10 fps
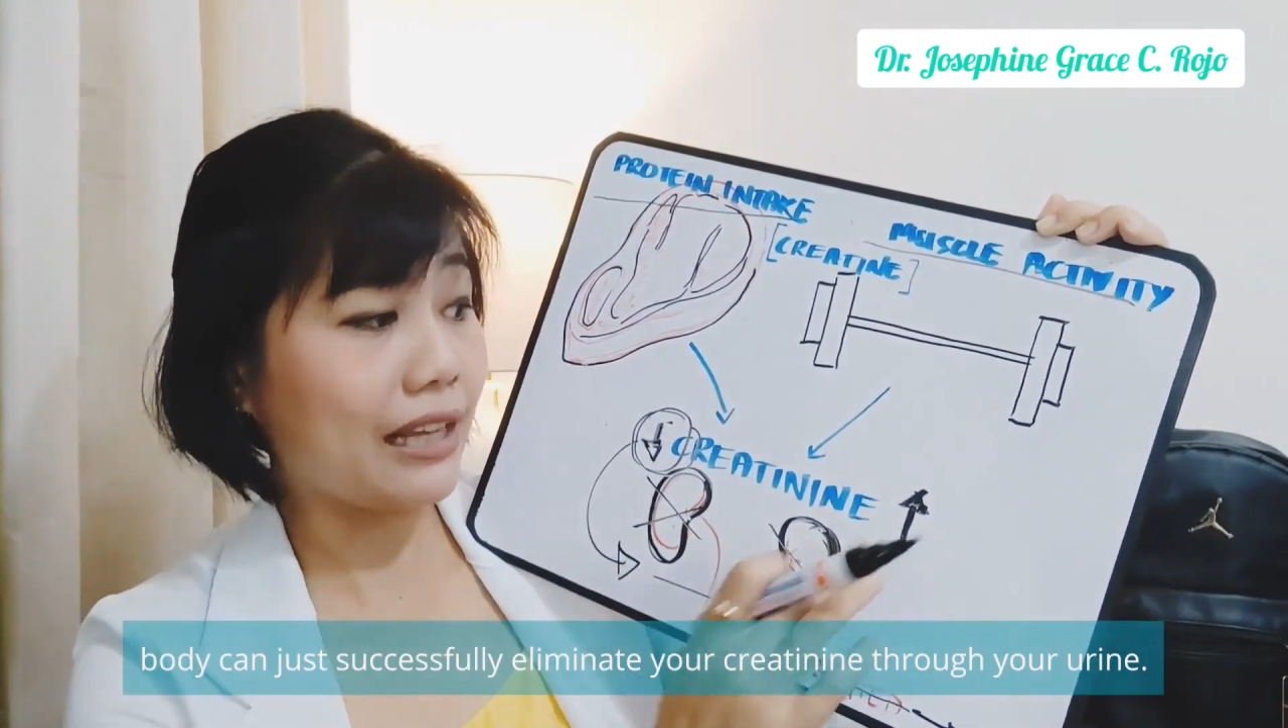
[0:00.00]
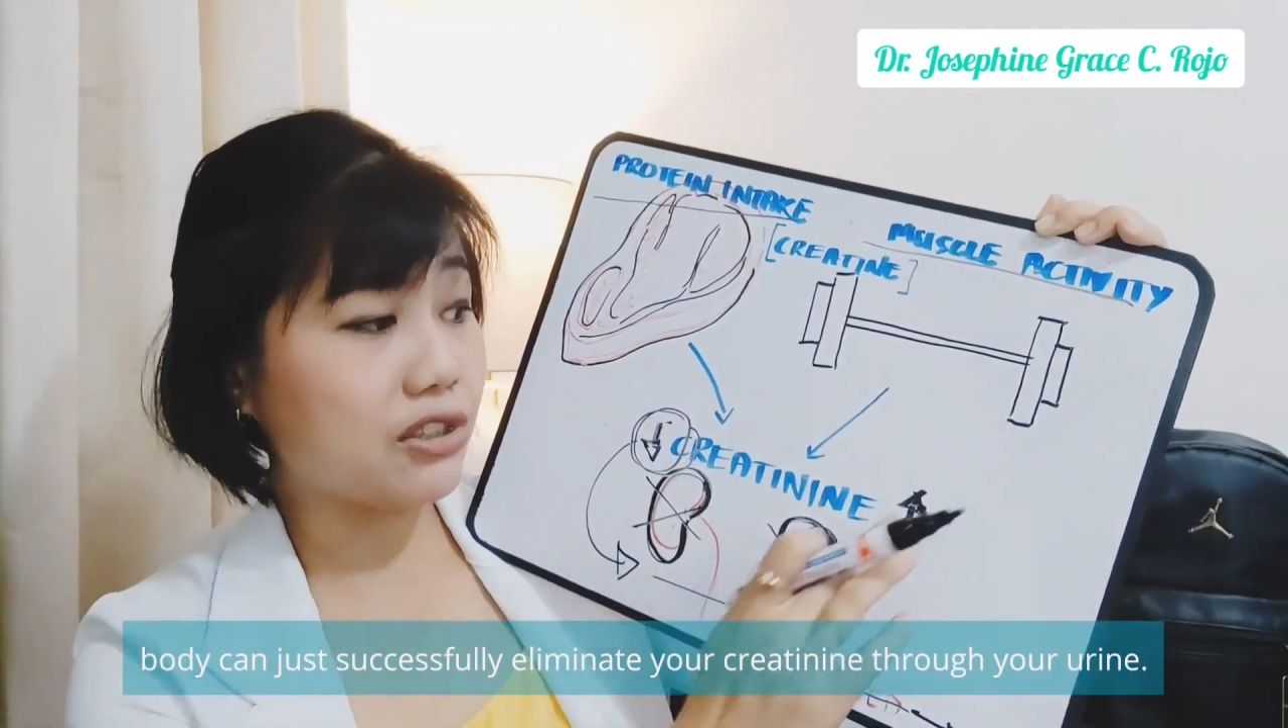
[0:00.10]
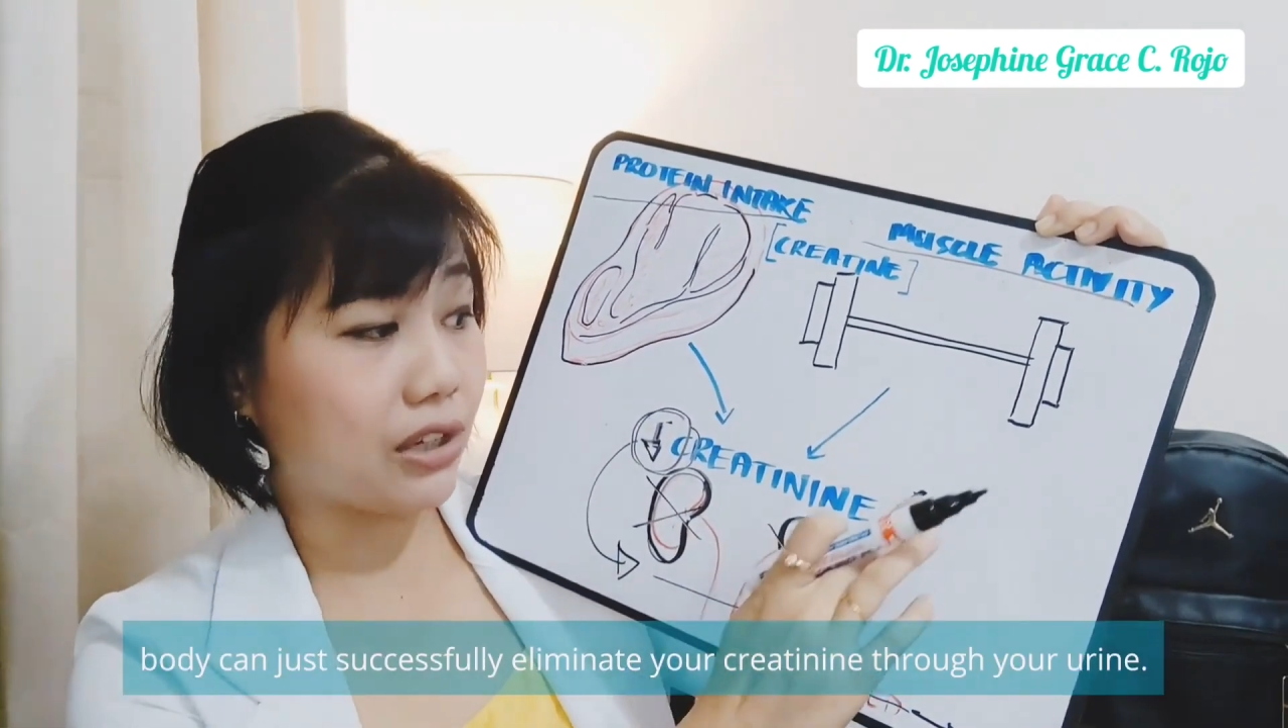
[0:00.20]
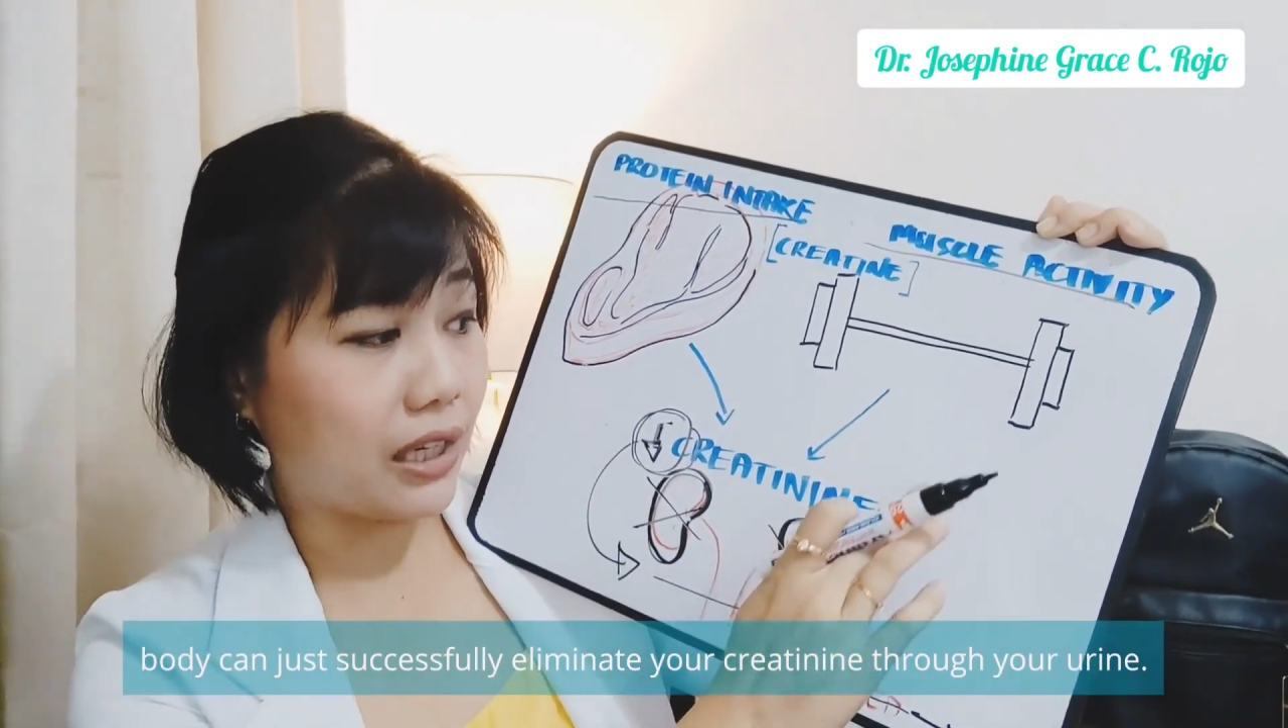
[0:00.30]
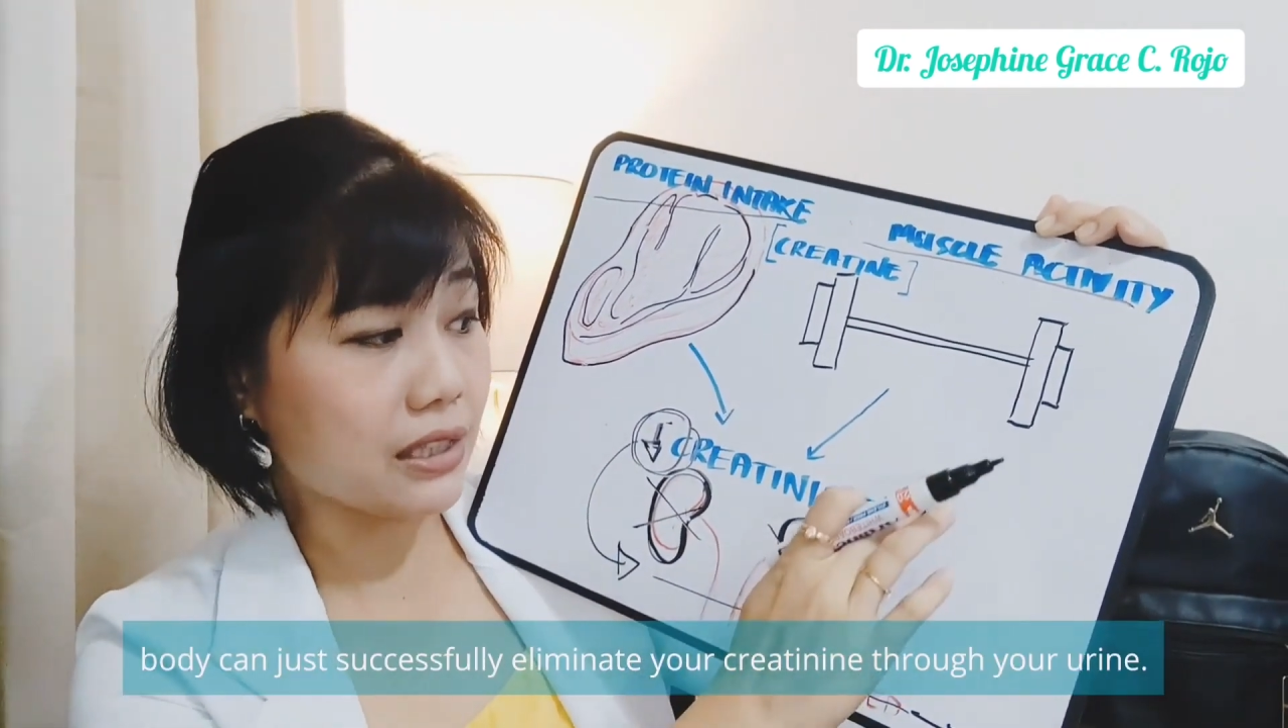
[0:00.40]

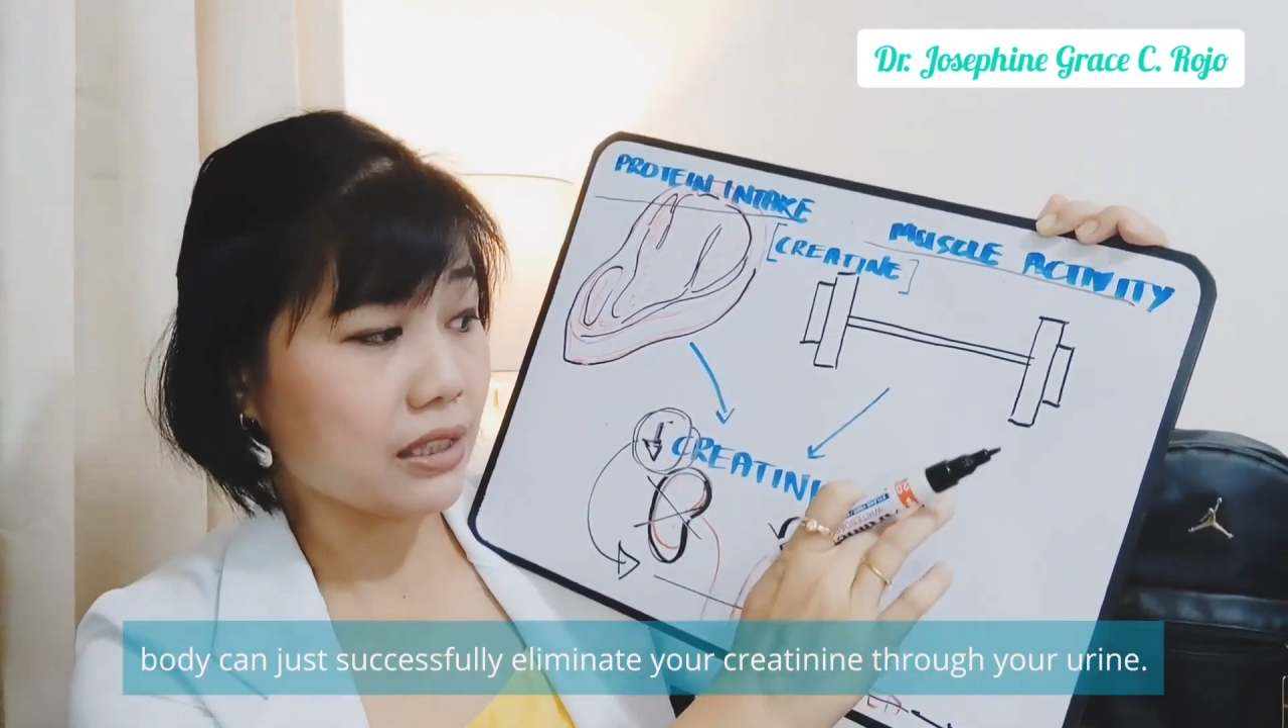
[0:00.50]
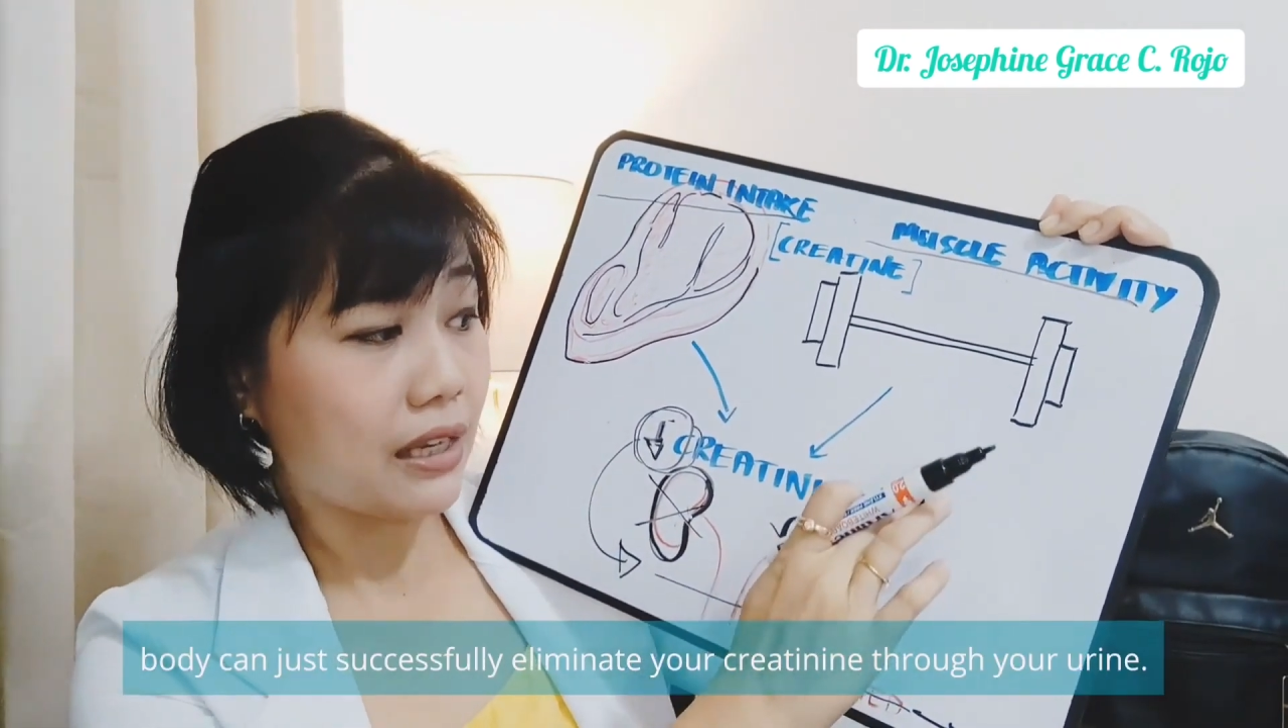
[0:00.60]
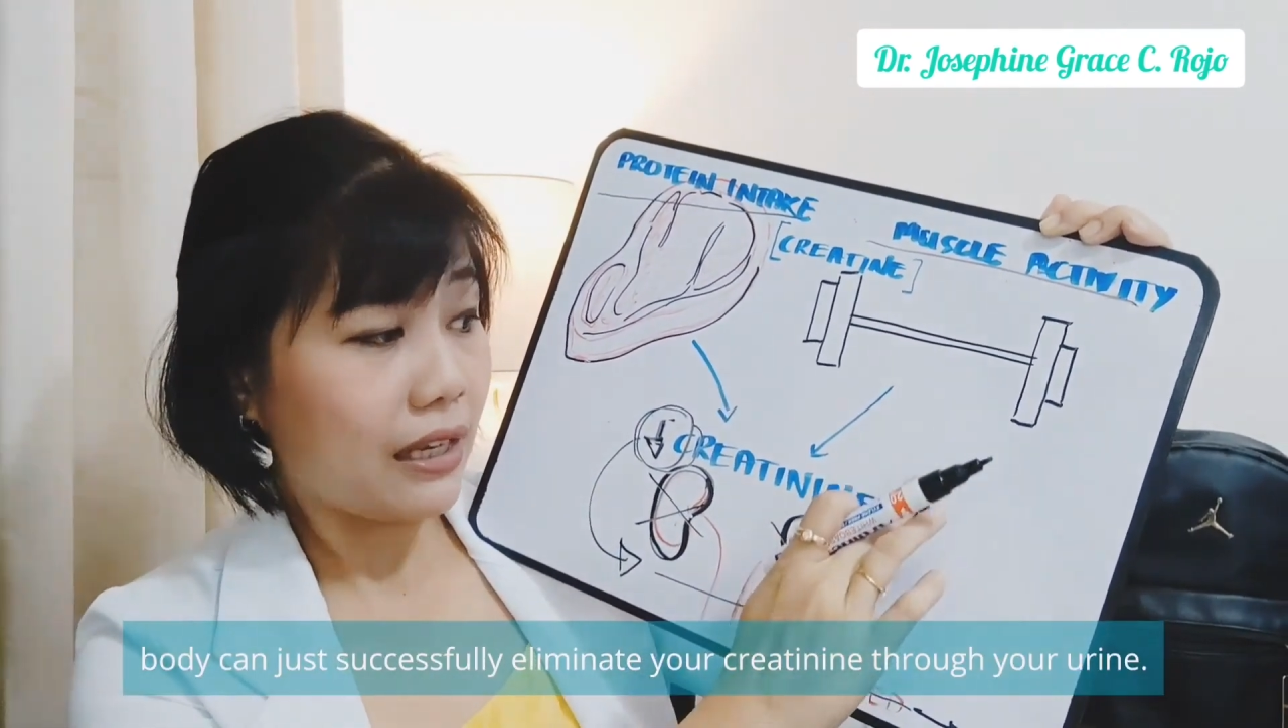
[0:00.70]
can just